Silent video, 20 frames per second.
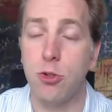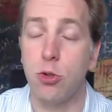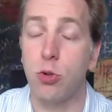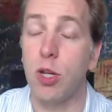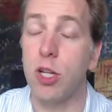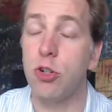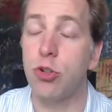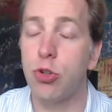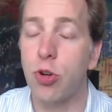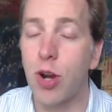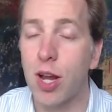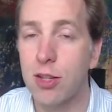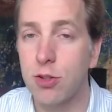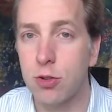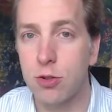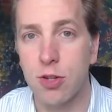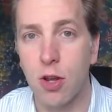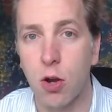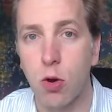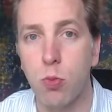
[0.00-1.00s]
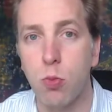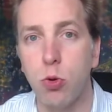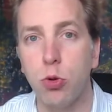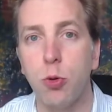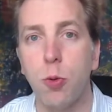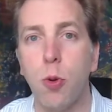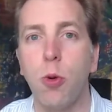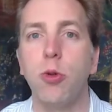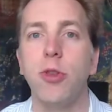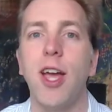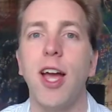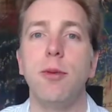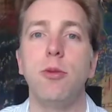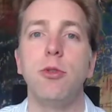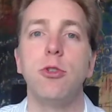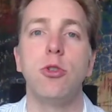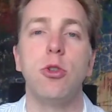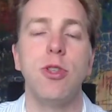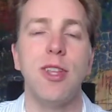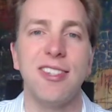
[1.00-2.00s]
You can try to sell multiple
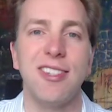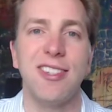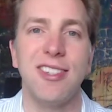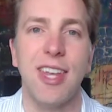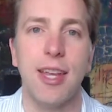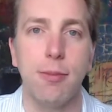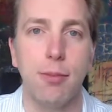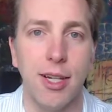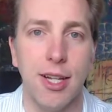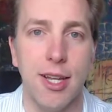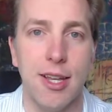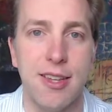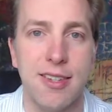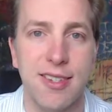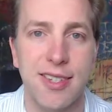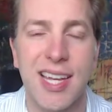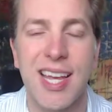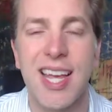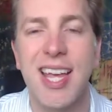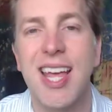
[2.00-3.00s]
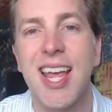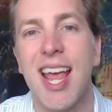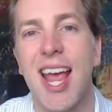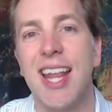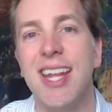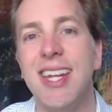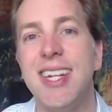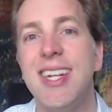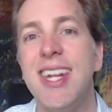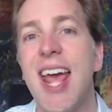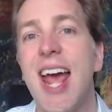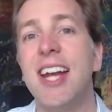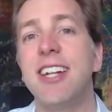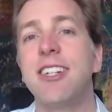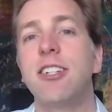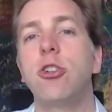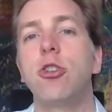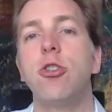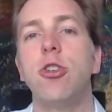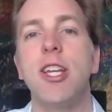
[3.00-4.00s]
times to the same list, and
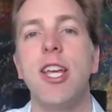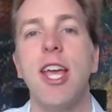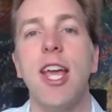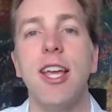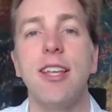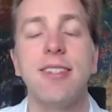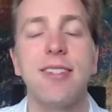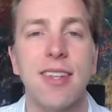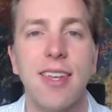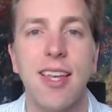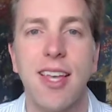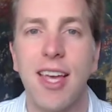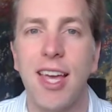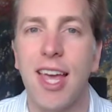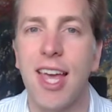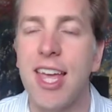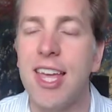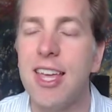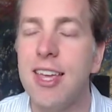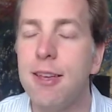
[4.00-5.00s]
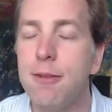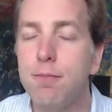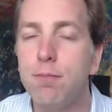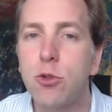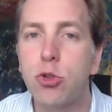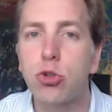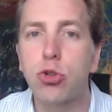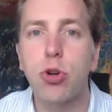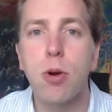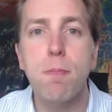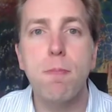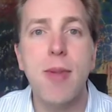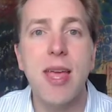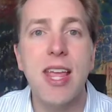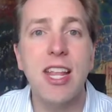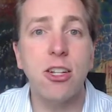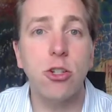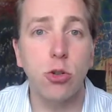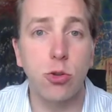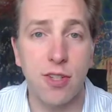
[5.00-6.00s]
that creates a
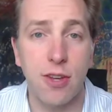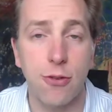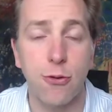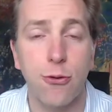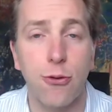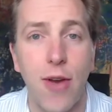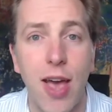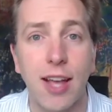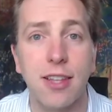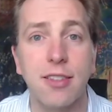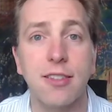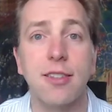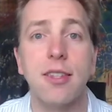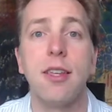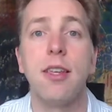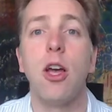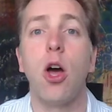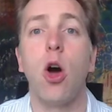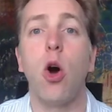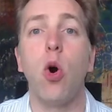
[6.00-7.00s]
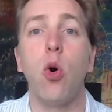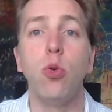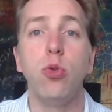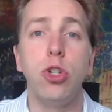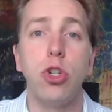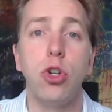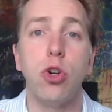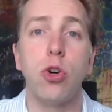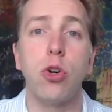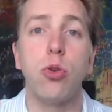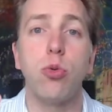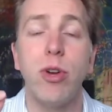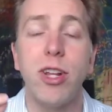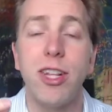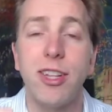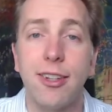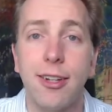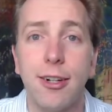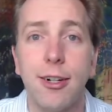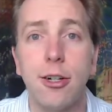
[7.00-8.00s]
tremendous effect on your
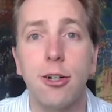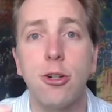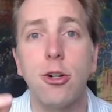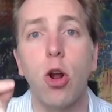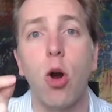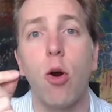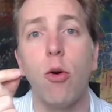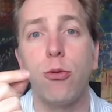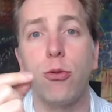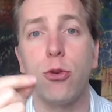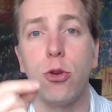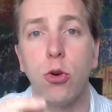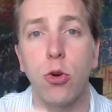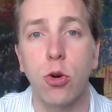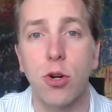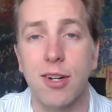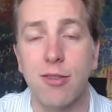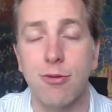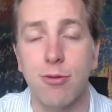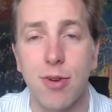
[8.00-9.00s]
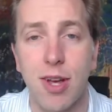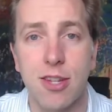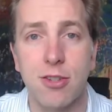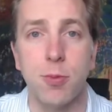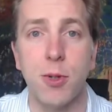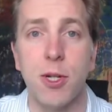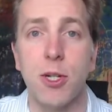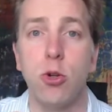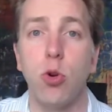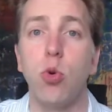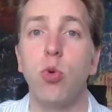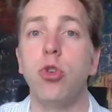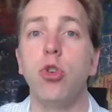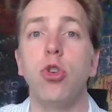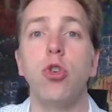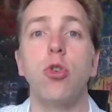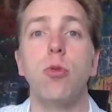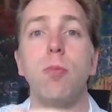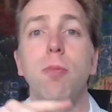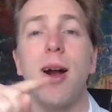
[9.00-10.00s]
return of your investment, on
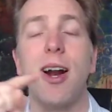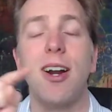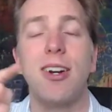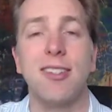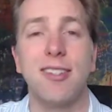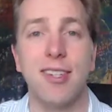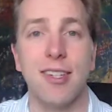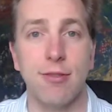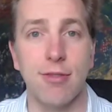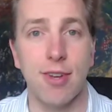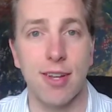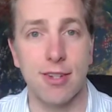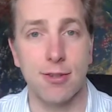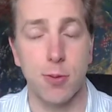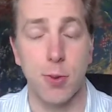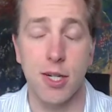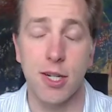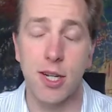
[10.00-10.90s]
your marketing investment.